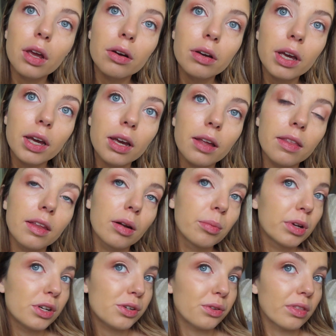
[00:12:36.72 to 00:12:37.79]
Okay, and then I'm
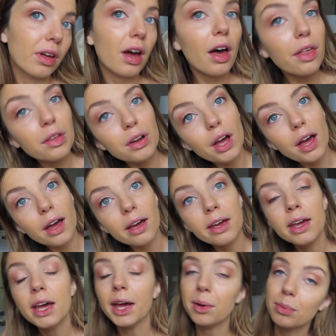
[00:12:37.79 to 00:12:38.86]
going to do the other
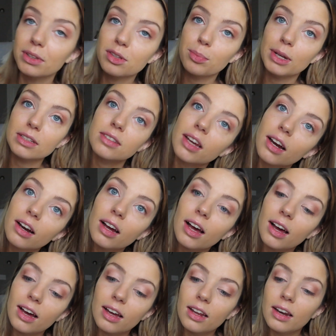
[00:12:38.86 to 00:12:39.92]
eye and put some mascara
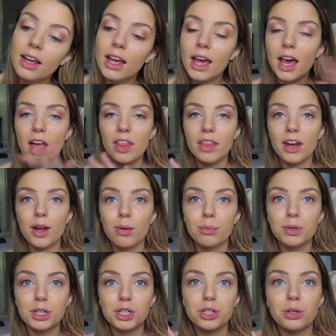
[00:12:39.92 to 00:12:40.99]
on, and then I'm
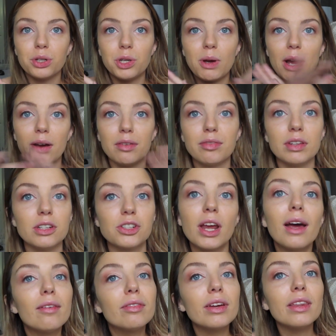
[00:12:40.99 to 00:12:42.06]
going to show you how I finish
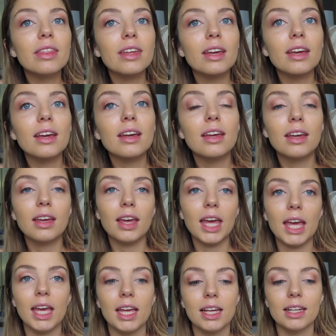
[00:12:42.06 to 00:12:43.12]
everything,
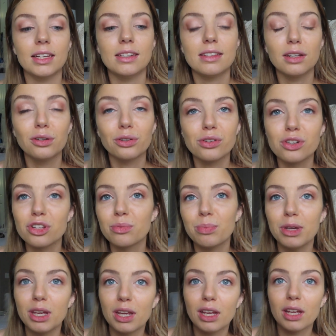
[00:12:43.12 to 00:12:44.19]
and it'll just
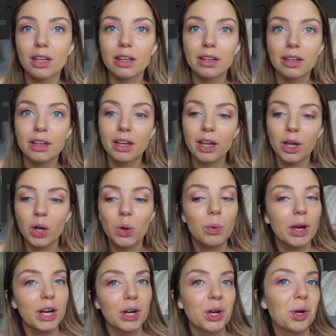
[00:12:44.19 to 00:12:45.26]
be
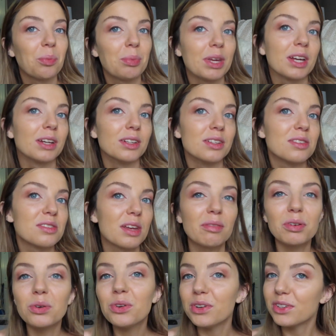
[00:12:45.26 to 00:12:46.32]
quicker because
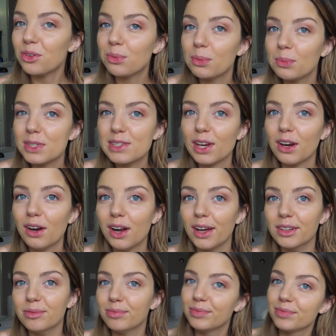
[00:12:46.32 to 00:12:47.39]
everyone wants to put mascara
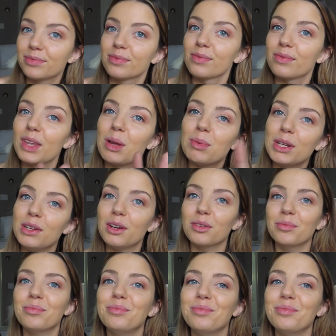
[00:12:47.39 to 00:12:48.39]
on. Not a big deal.